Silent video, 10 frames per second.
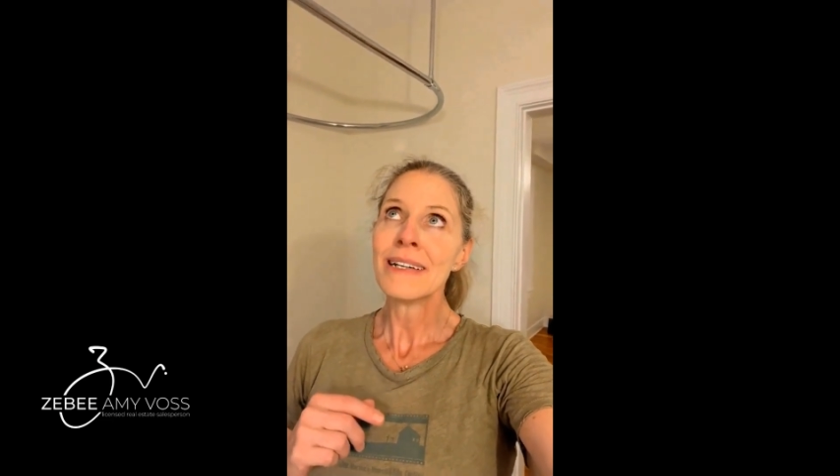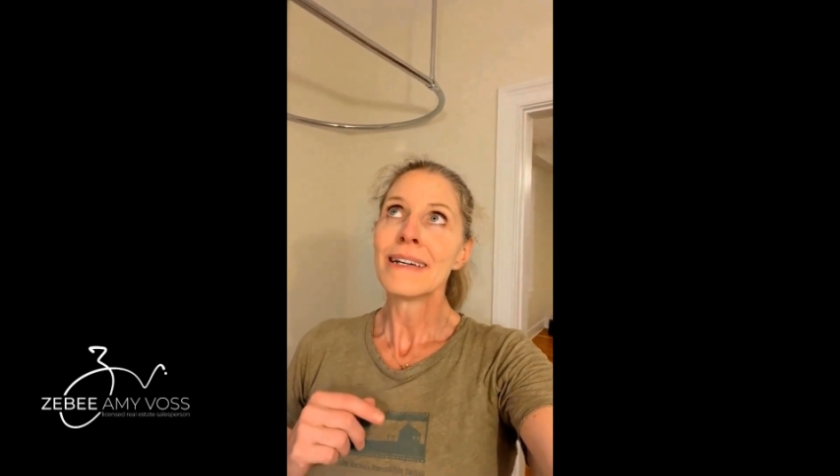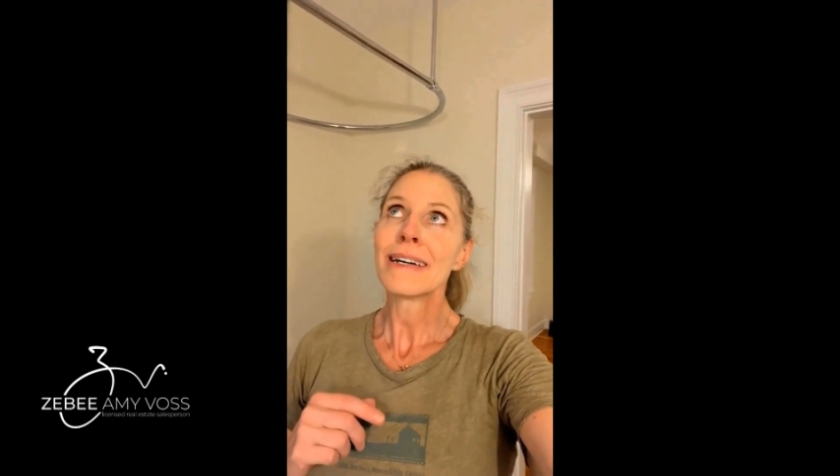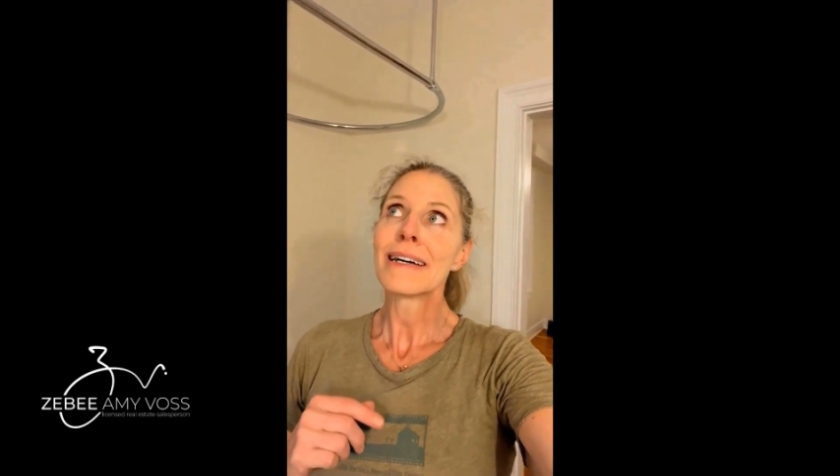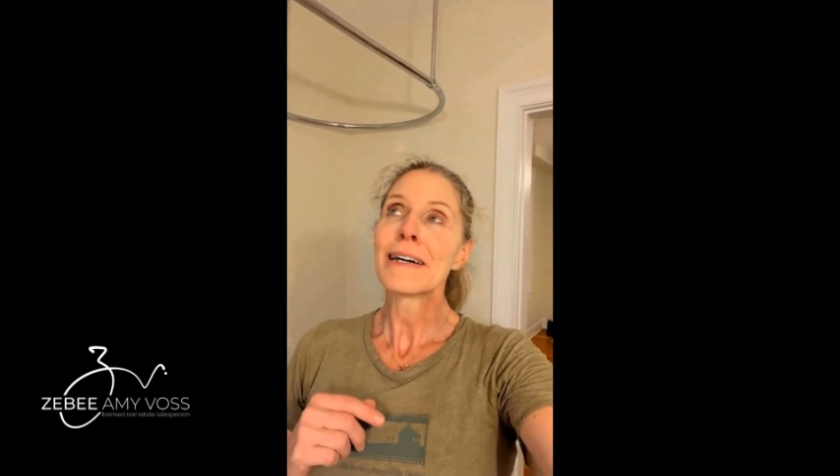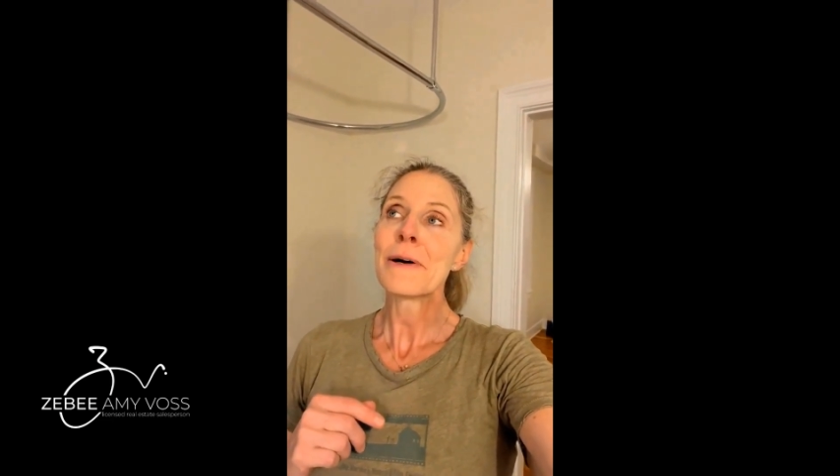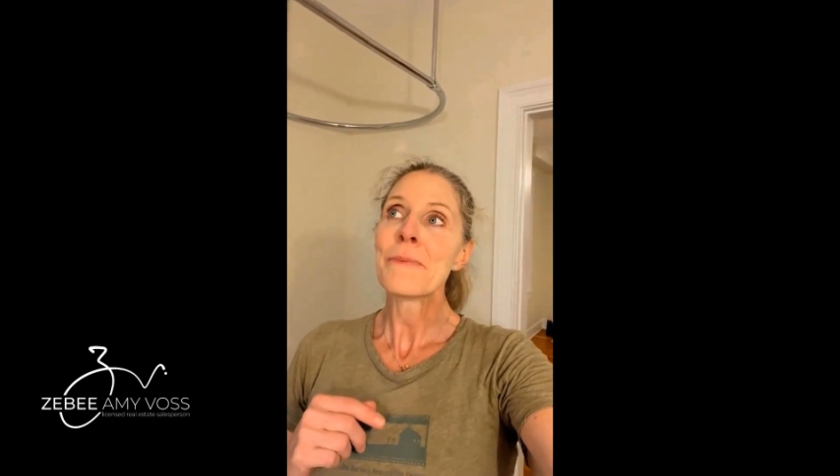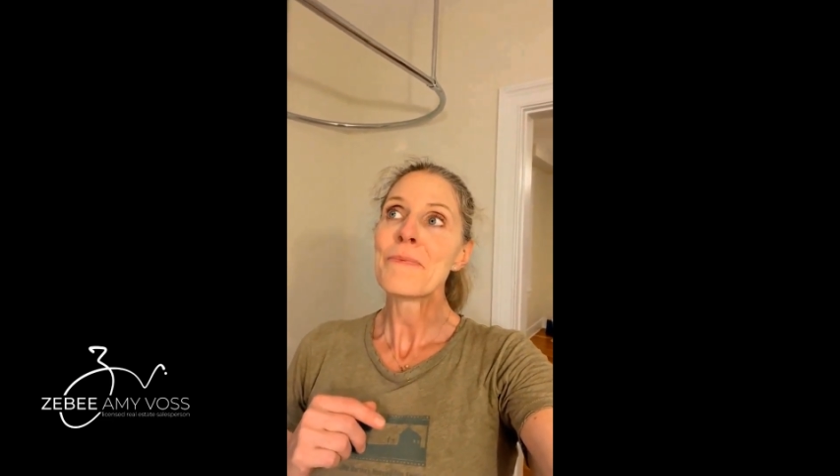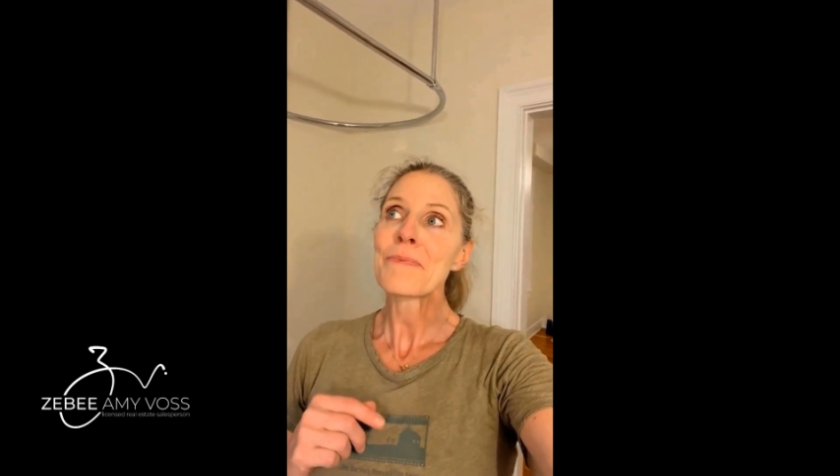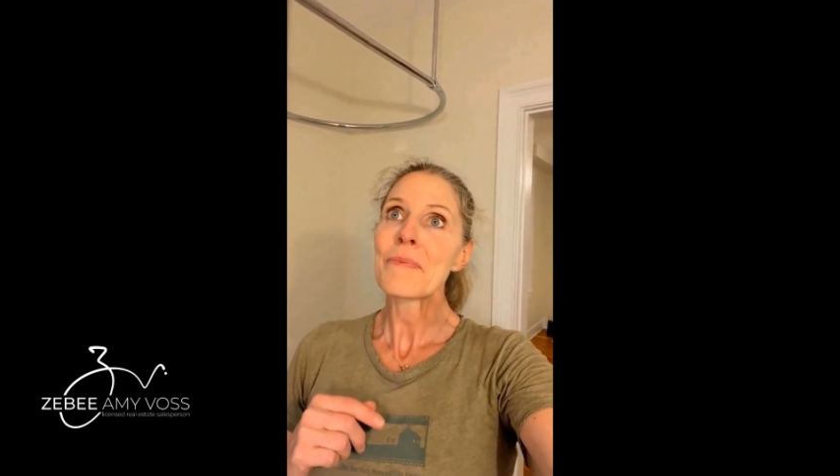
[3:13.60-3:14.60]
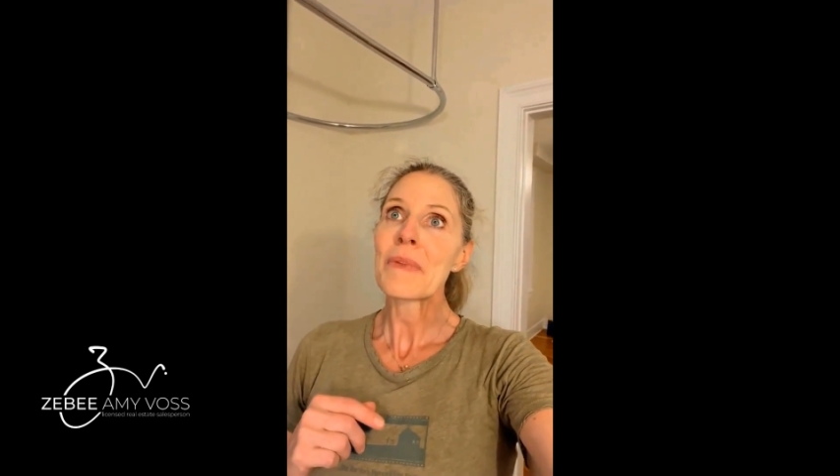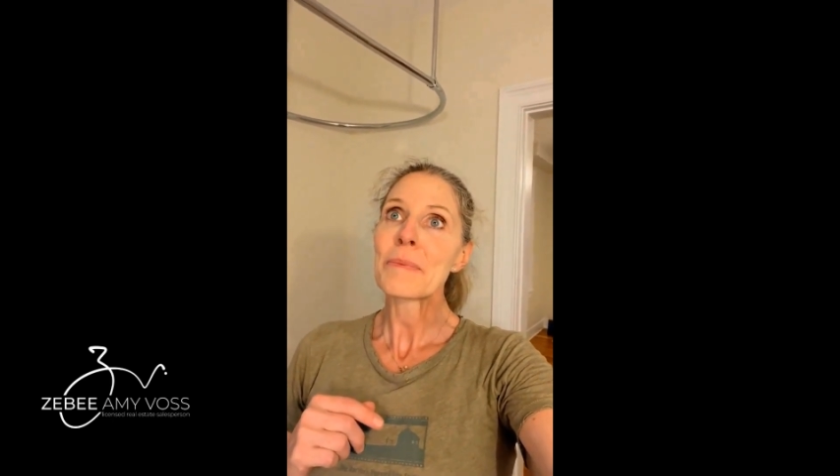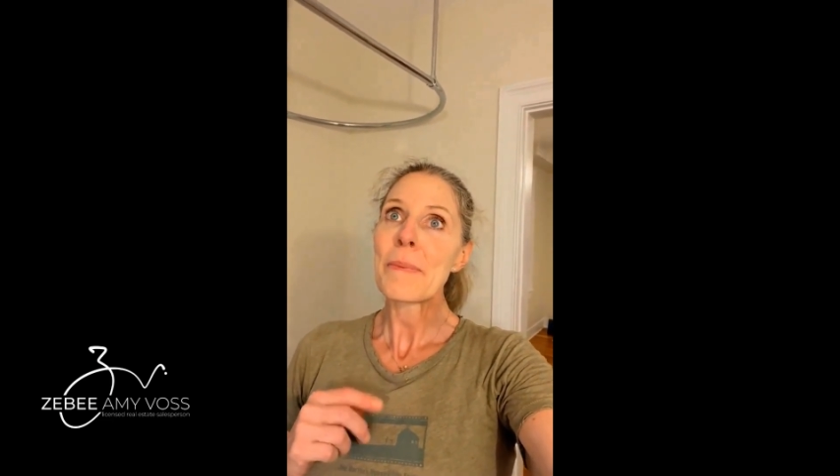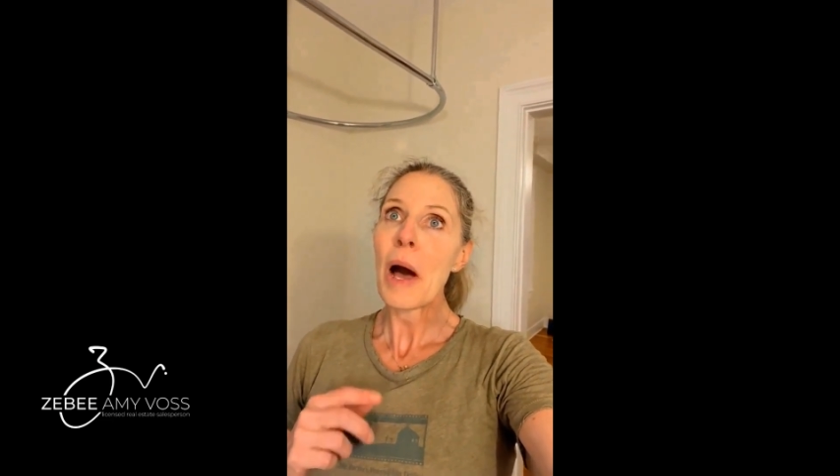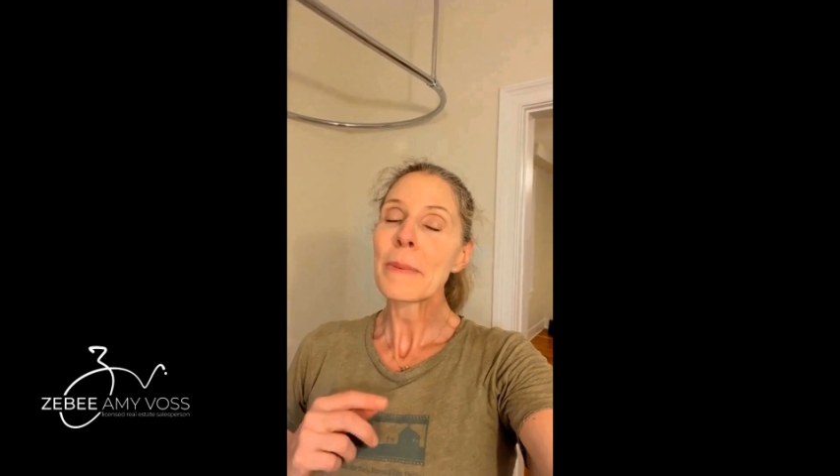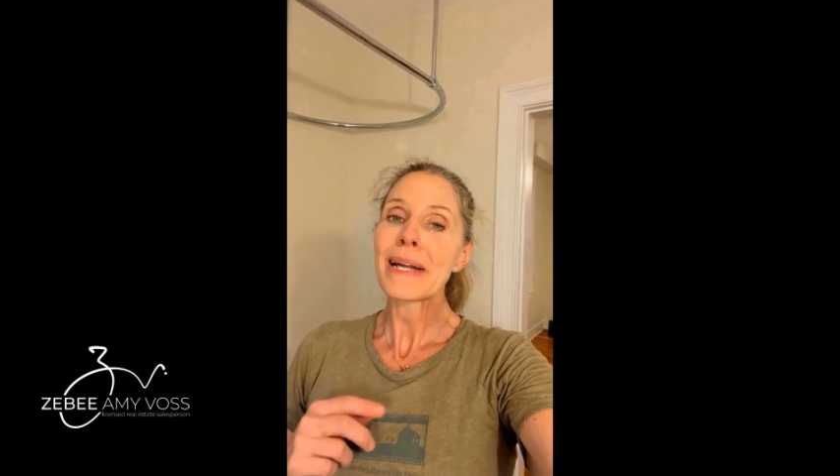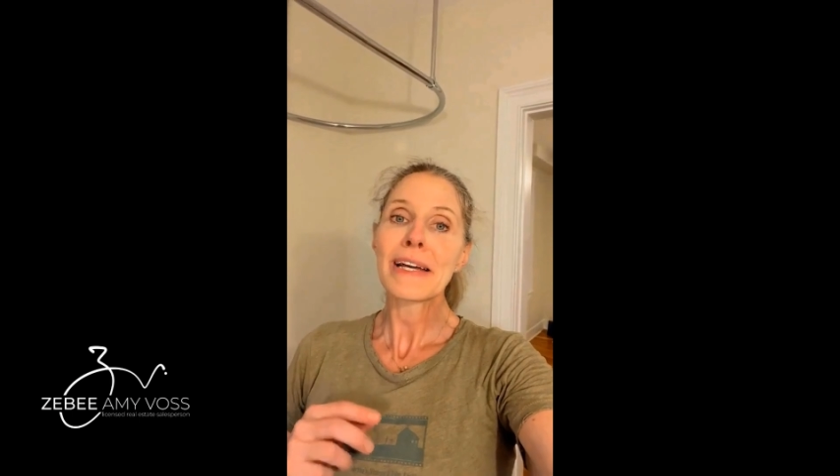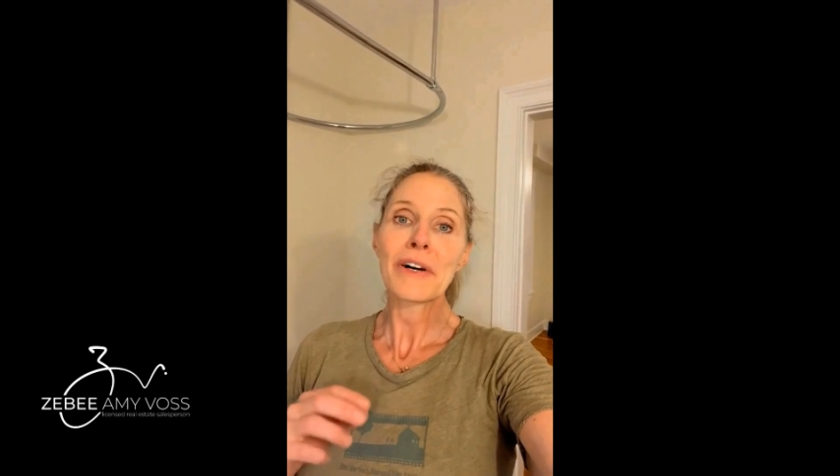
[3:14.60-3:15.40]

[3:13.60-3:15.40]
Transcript: my mom and I have